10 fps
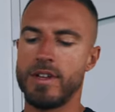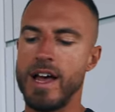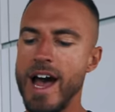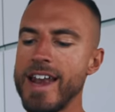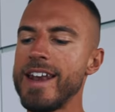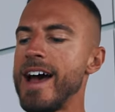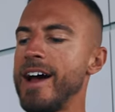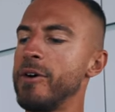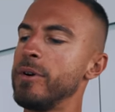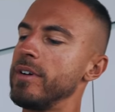And
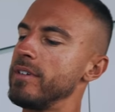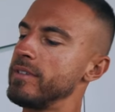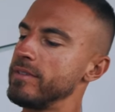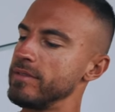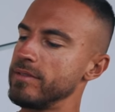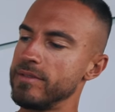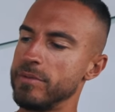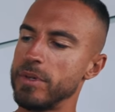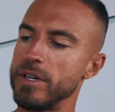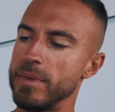now,
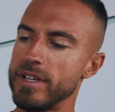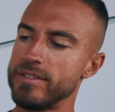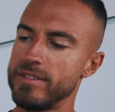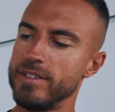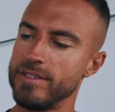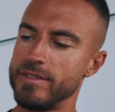we're gonna mix.